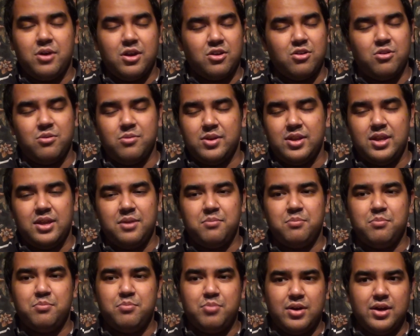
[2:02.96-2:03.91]
Pie comedy,
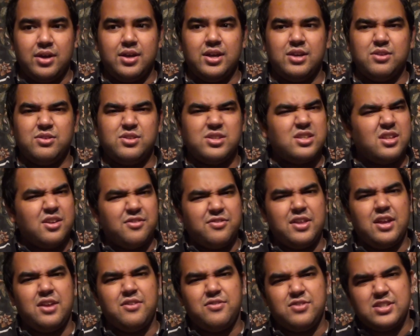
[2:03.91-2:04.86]
but it was
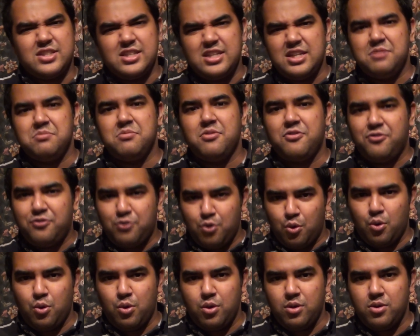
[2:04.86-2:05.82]
stuff that you've seen
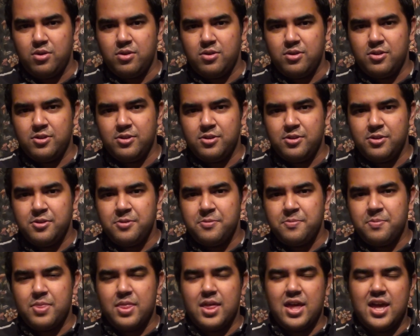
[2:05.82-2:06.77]
before,
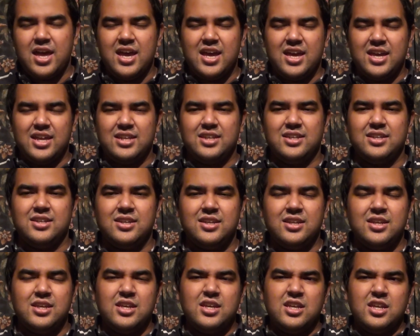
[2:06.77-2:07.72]
and
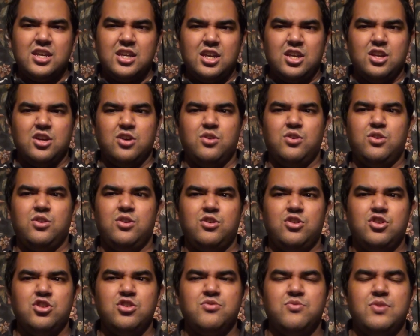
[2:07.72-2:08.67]
you know,
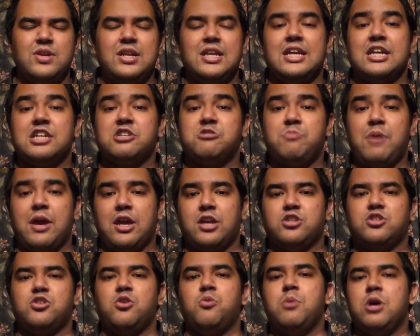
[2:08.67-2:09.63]
you shouldn't really
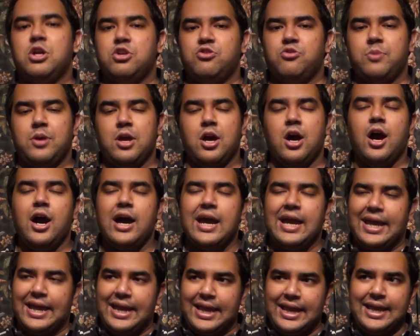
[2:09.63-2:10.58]
expect so much from
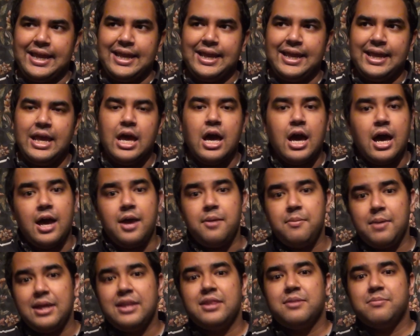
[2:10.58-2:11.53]
it. I
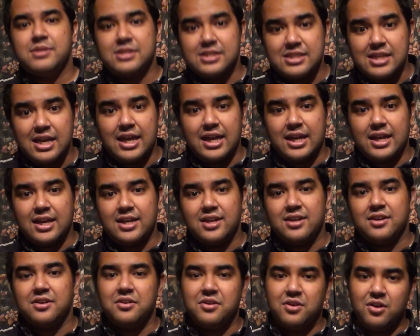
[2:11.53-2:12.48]
made the mistake
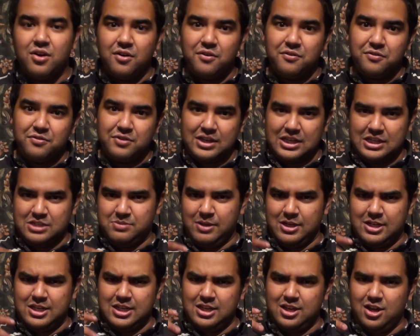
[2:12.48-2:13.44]
of
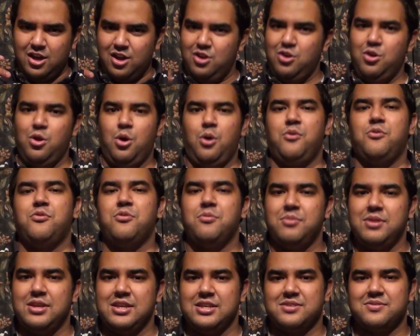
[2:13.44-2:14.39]
expecting a lot
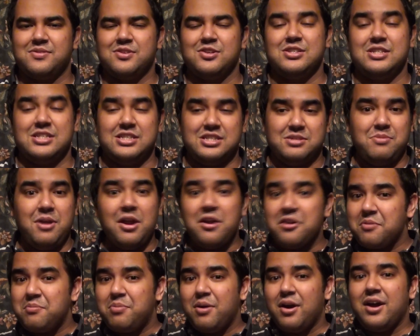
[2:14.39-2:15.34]
from this because it's
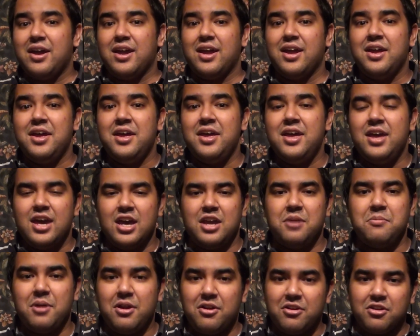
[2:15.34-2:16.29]
American Pie,
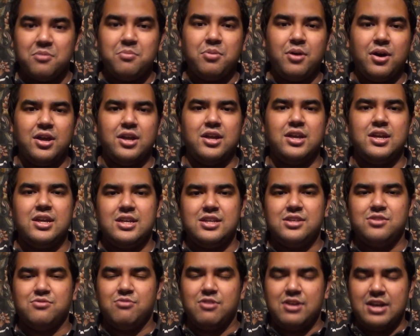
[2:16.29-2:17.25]
and American Pie
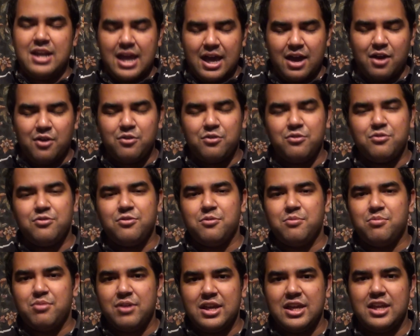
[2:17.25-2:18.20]
is renowned for
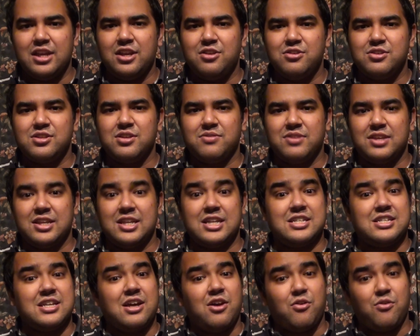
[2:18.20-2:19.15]
bringing you something
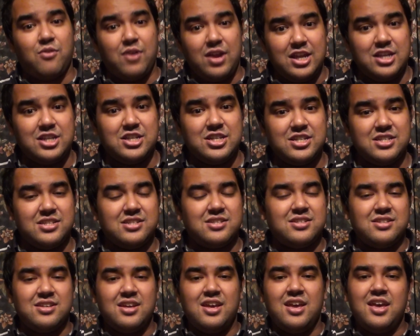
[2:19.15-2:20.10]
that's
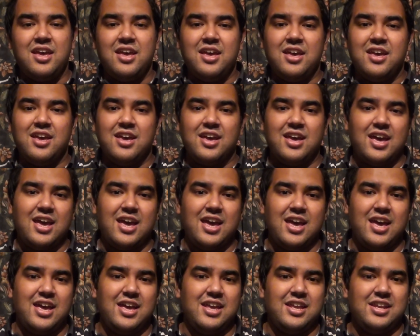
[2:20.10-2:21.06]
outrageous,
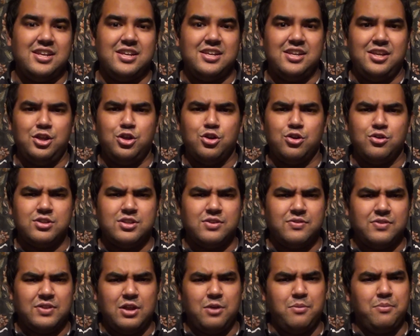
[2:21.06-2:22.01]
and you know,
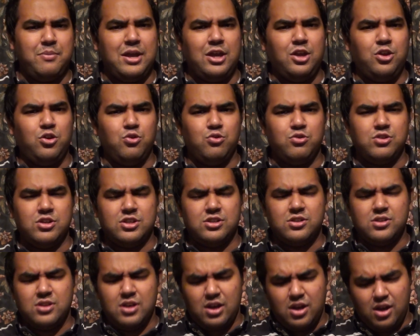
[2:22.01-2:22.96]
something that'll make you
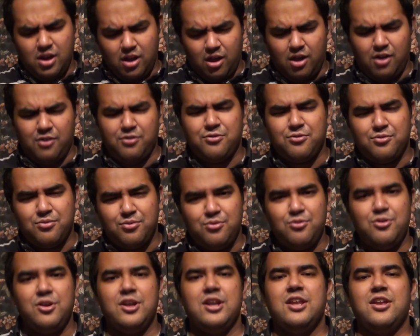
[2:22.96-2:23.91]
just laugh
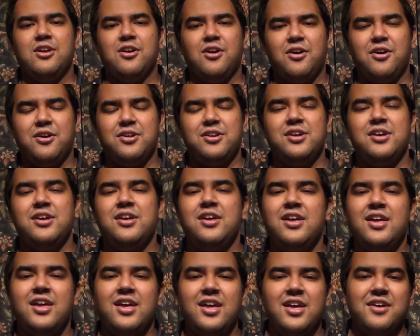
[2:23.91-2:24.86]
really hard
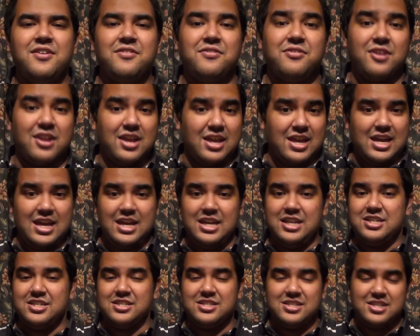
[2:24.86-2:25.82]
for like
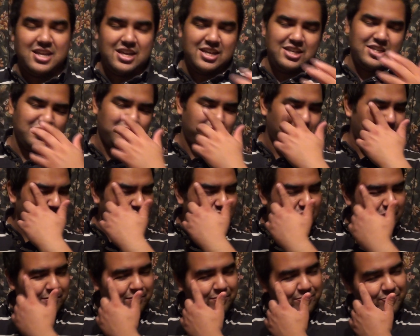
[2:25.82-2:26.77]
ages and ages,
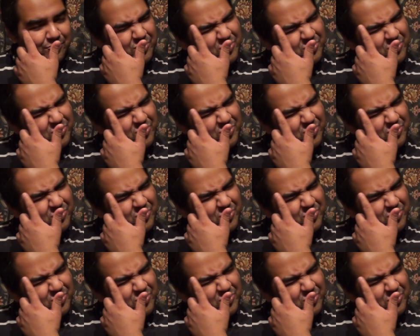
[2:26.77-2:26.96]
but